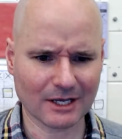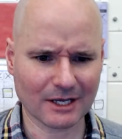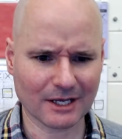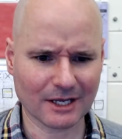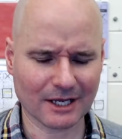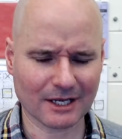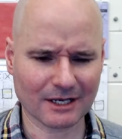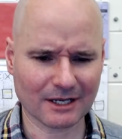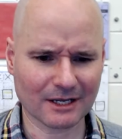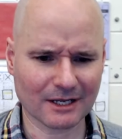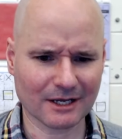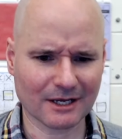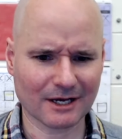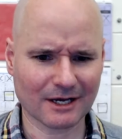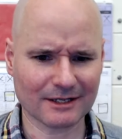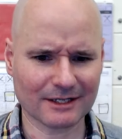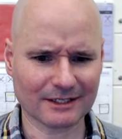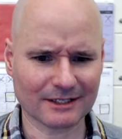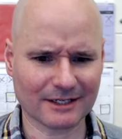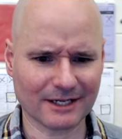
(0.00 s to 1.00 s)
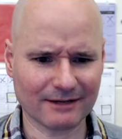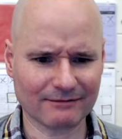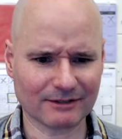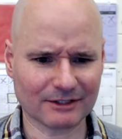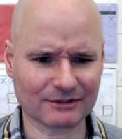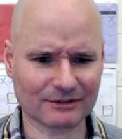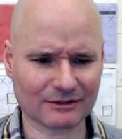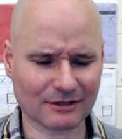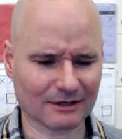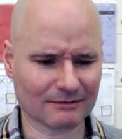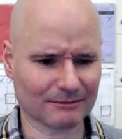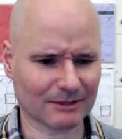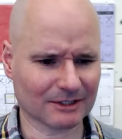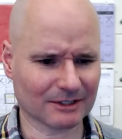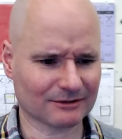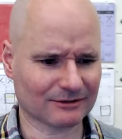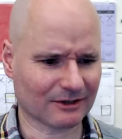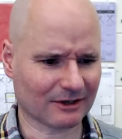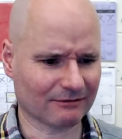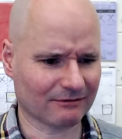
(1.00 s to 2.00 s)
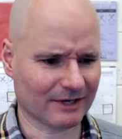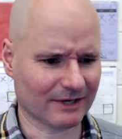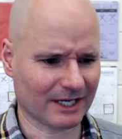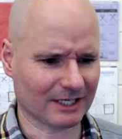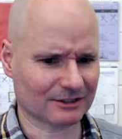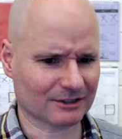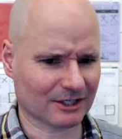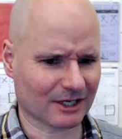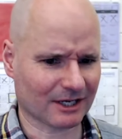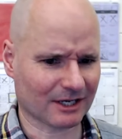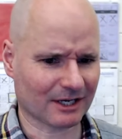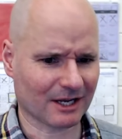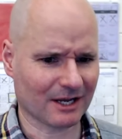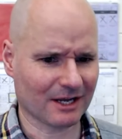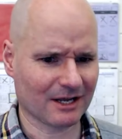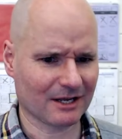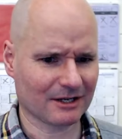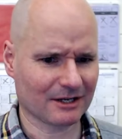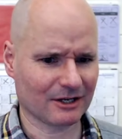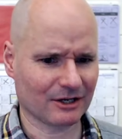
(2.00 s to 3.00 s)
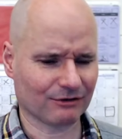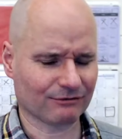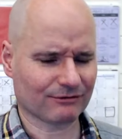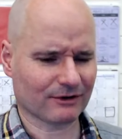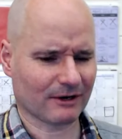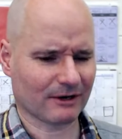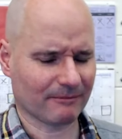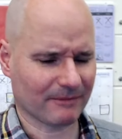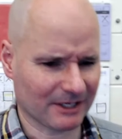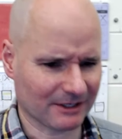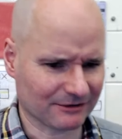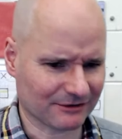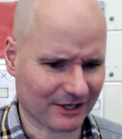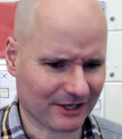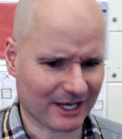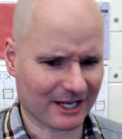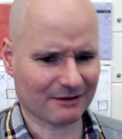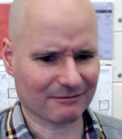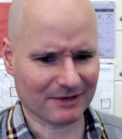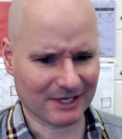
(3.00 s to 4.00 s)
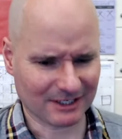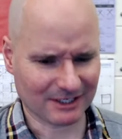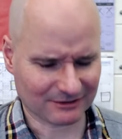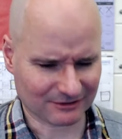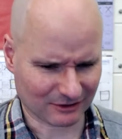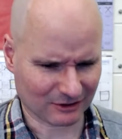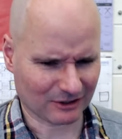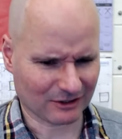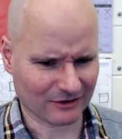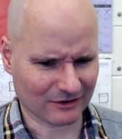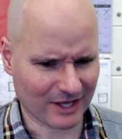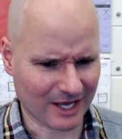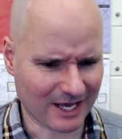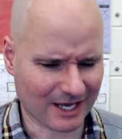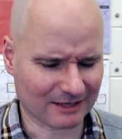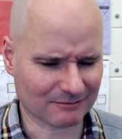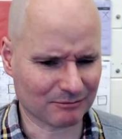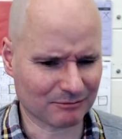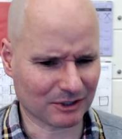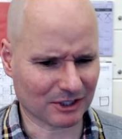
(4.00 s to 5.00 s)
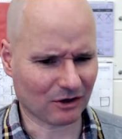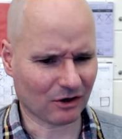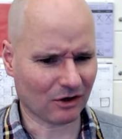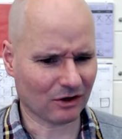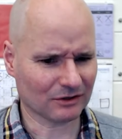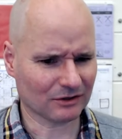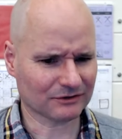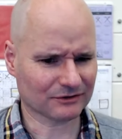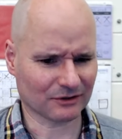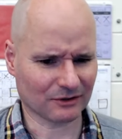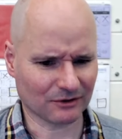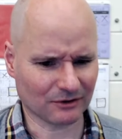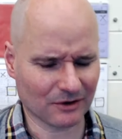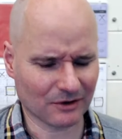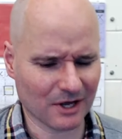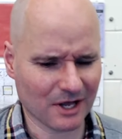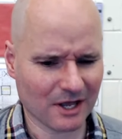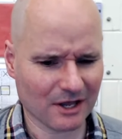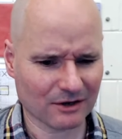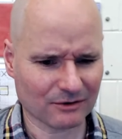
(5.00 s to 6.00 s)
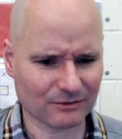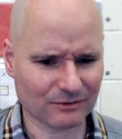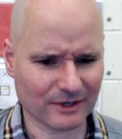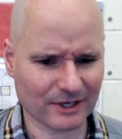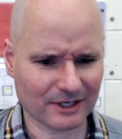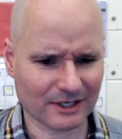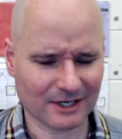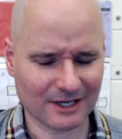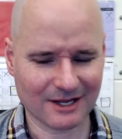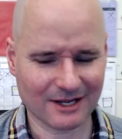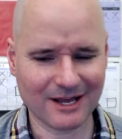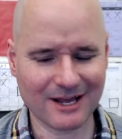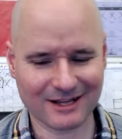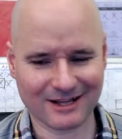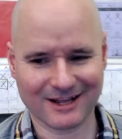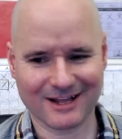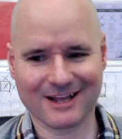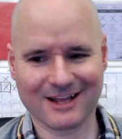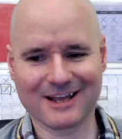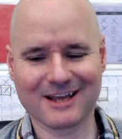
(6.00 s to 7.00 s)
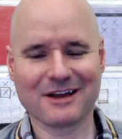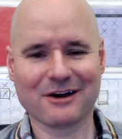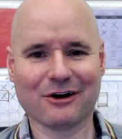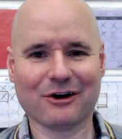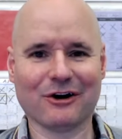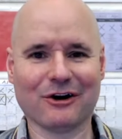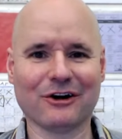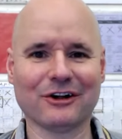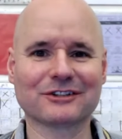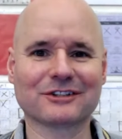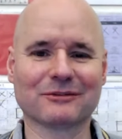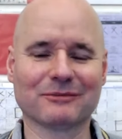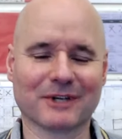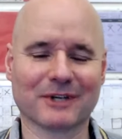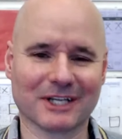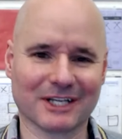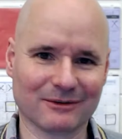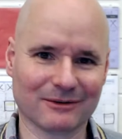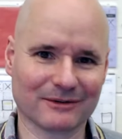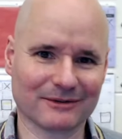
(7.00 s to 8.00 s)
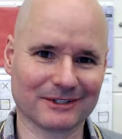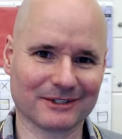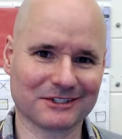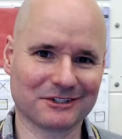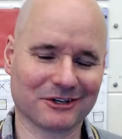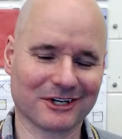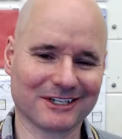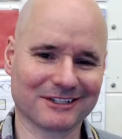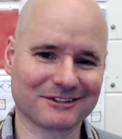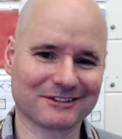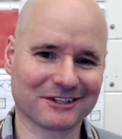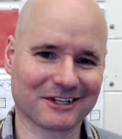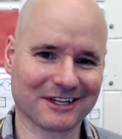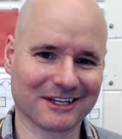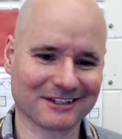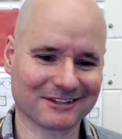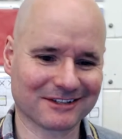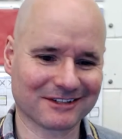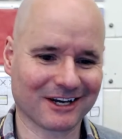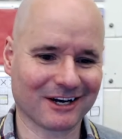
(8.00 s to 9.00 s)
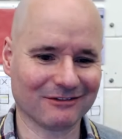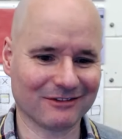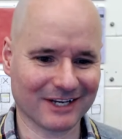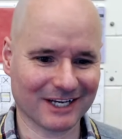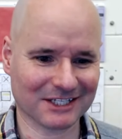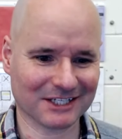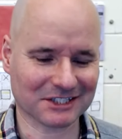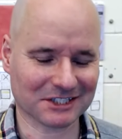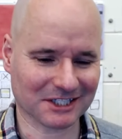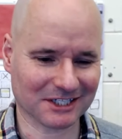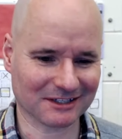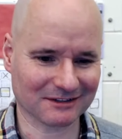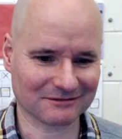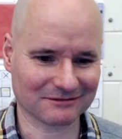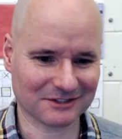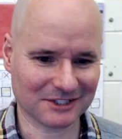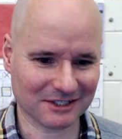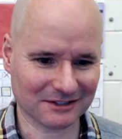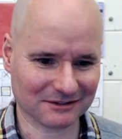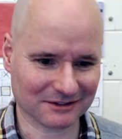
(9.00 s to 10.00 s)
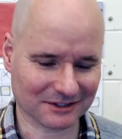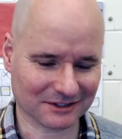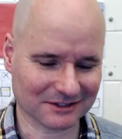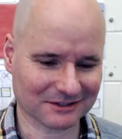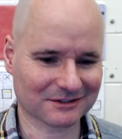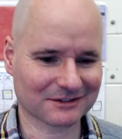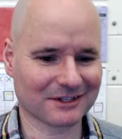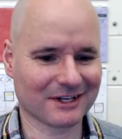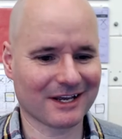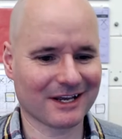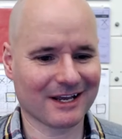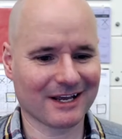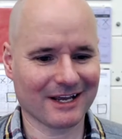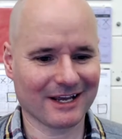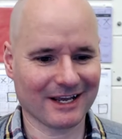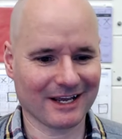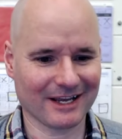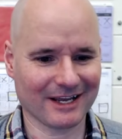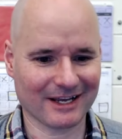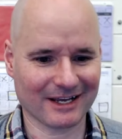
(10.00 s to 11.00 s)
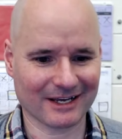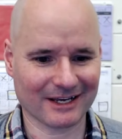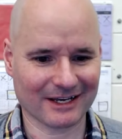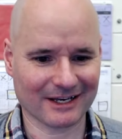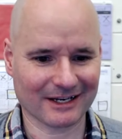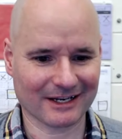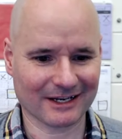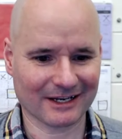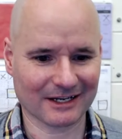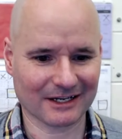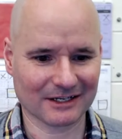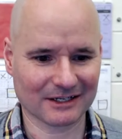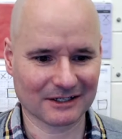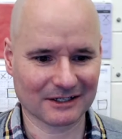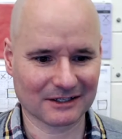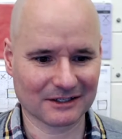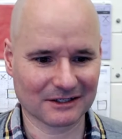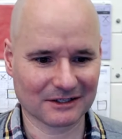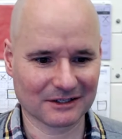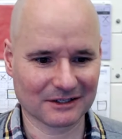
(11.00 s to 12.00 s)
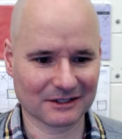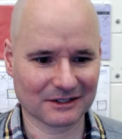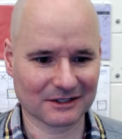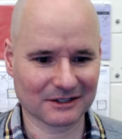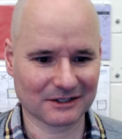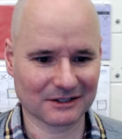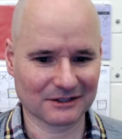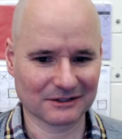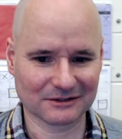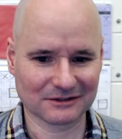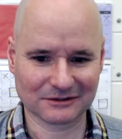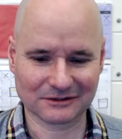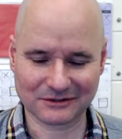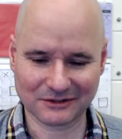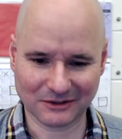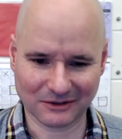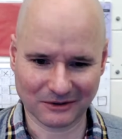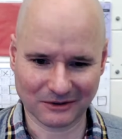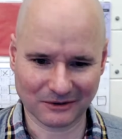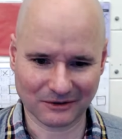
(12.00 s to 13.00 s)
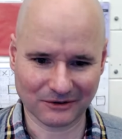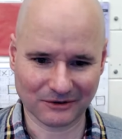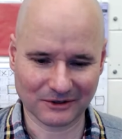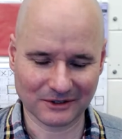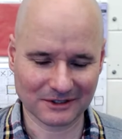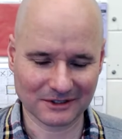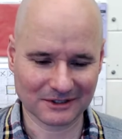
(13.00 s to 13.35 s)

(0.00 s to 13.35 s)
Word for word: And I think David's talking about salvation, you know, from his enemies and all that, but also we ultimately we rejoice in the salvation of Jesus. And so